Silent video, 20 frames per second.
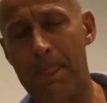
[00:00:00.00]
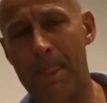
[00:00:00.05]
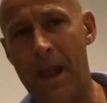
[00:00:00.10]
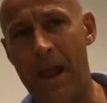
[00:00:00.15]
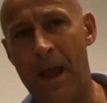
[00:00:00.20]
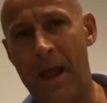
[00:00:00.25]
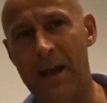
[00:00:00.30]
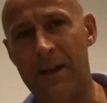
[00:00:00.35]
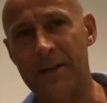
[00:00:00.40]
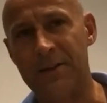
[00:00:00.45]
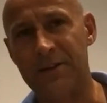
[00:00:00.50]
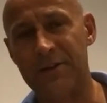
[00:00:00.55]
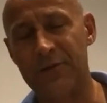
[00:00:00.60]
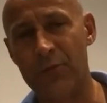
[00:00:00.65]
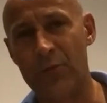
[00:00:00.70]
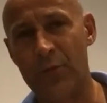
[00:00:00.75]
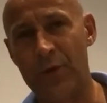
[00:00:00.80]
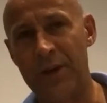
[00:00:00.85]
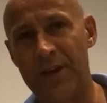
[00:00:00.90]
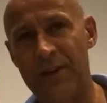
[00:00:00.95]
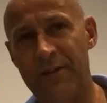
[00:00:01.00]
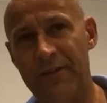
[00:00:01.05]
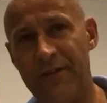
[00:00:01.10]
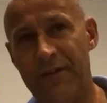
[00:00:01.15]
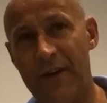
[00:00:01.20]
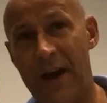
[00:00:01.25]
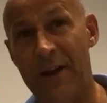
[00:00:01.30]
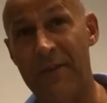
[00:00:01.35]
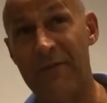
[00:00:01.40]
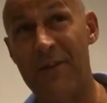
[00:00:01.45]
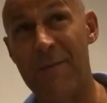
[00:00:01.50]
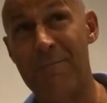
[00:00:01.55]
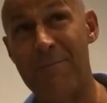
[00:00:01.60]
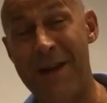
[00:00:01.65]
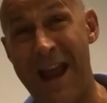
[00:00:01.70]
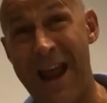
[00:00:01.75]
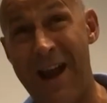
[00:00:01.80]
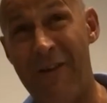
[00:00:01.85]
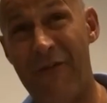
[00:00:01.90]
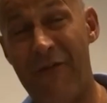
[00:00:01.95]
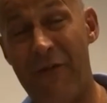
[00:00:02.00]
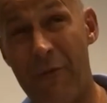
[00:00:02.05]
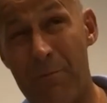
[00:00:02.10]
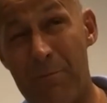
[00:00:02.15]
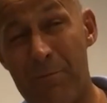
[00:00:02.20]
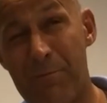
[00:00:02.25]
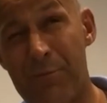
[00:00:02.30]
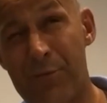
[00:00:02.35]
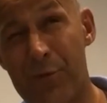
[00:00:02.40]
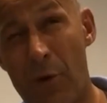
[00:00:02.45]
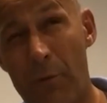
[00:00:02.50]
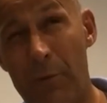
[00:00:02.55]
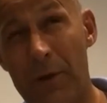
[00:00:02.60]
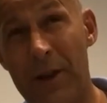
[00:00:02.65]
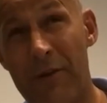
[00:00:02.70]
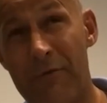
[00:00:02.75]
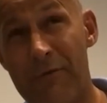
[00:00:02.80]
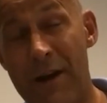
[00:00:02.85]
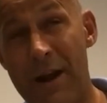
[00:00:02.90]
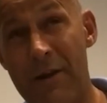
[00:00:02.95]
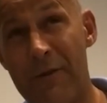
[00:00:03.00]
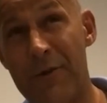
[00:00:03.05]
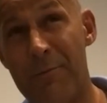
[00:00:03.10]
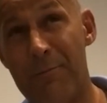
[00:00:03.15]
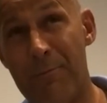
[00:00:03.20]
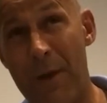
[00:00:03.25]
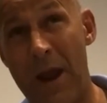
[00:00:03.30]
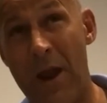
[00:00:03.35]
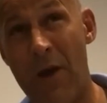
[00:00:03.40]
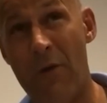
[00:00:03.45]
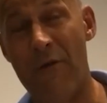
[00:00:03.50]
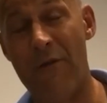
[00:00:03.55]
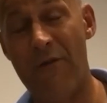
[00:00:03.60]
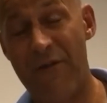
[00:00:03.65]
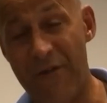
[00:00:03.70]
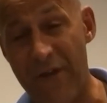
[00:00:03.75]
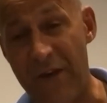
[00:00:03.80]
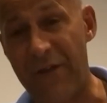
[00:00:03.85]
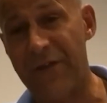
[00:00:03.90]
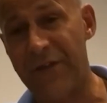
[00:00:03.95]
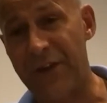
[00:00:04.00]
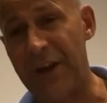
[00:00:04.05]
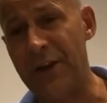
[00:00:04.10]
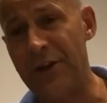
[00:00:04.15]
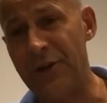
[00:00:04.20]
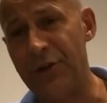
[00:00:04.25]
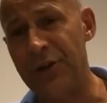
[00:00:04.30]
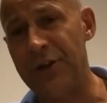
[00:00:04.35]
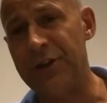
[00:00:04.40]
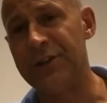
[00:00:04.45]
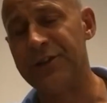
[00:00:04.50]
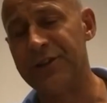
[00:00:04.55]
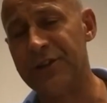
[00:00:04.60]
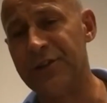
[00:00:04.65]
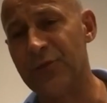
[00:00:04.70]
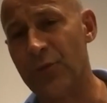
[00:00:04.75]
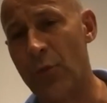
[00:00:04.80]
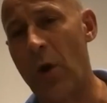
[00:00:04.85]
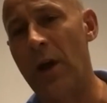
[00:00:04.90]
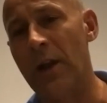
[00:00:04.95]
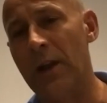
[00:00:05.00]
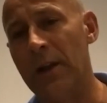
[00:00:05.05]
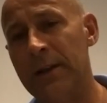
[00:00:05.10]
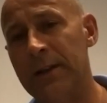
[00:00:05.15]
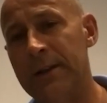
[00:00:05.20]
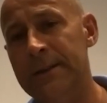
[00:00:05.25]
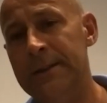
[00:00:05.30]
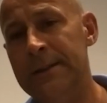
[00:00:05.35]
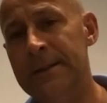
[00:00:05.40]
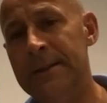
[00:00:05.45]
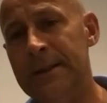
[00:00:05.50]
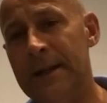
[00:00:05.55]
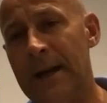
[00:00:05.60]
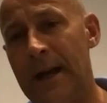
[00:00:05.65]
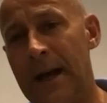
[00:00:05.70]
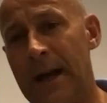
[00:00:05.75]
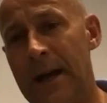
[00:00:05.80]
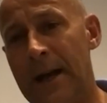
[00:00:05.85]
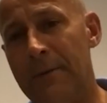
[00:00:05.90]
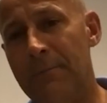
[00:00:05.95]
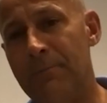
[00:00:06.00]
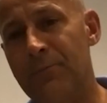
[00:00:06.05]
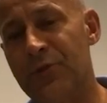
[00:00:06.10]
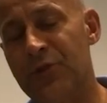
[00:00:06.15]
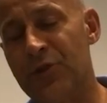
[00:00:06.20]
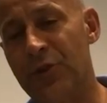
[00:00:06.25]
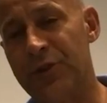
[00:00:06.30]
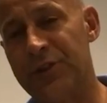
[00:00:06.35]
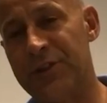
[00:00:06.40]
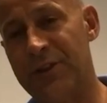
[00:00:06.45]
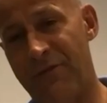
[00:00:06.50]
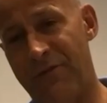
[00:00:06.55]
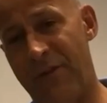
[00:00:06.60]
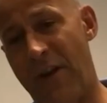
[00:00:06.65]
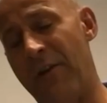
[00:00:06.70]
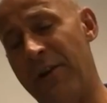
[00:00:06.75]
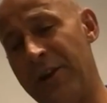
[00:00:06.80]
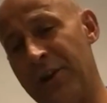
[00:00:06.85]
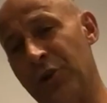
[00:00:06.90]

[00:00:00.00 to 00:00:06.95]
And we've had them now probably around about 15 years as well. So it's a very